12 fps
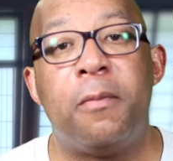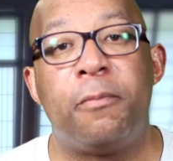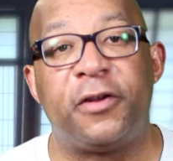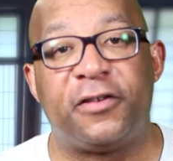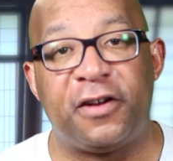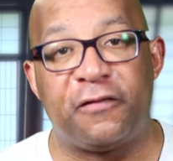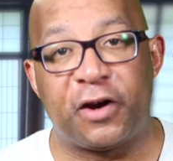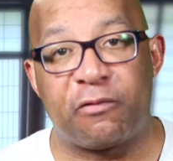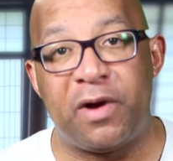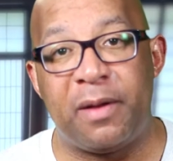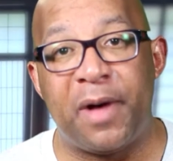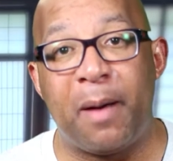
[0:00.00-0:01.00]
Pacific
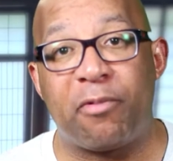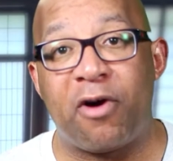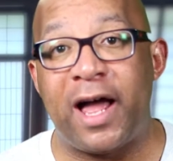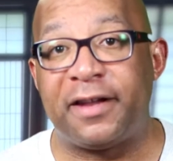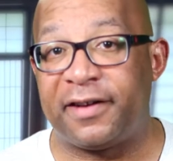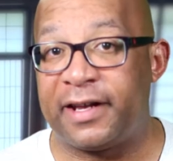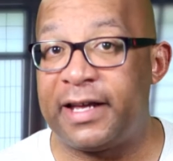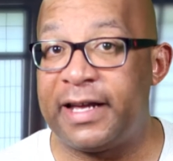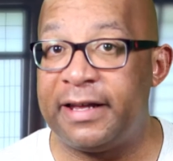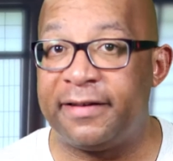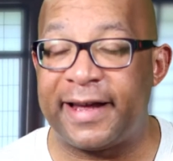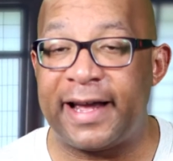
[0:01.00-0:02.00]
Rim Uprising
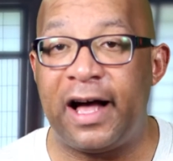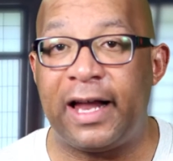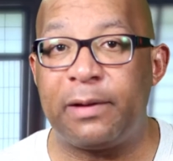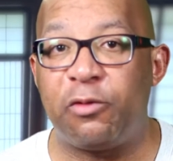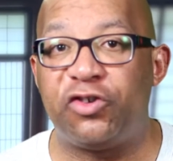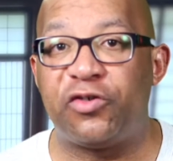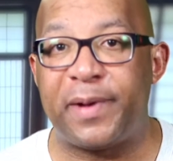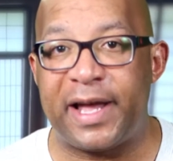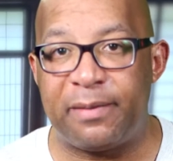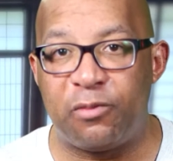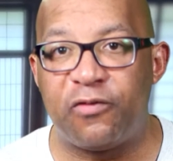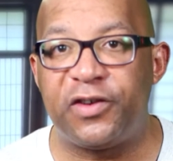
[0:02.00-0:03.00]
is a Hollywood
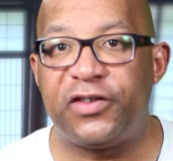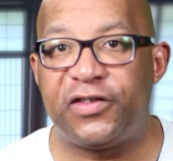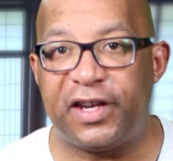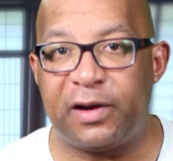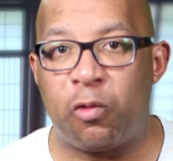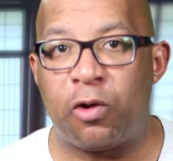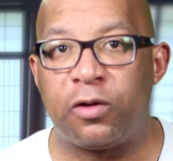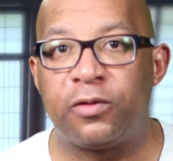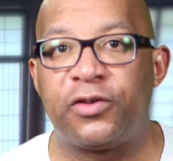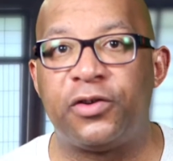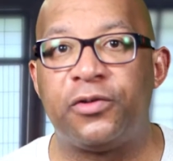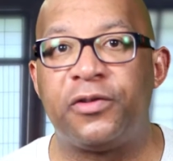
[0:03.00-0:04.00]
Japan movie sequel
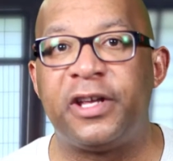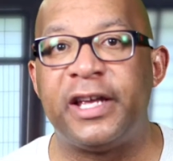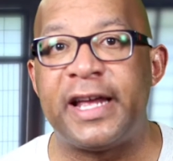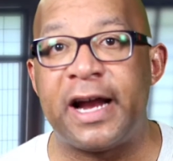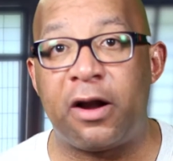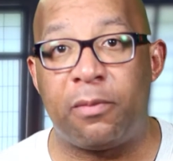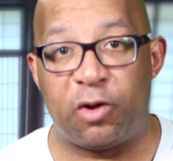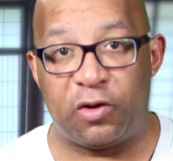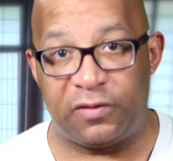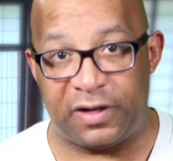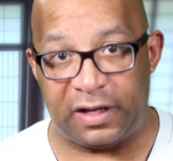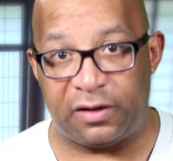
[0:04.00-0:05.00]
to
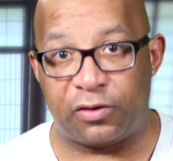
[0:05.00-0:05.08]
Guillermo del